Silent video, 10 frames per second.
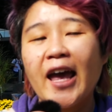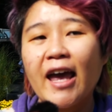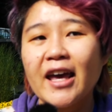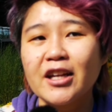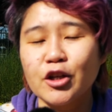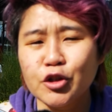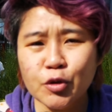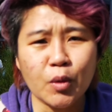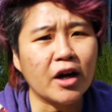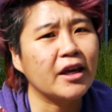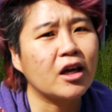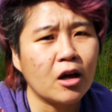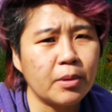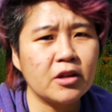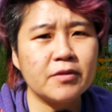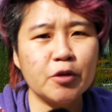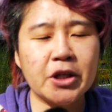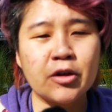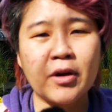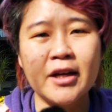and do a couple of
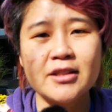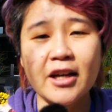Lugia raids.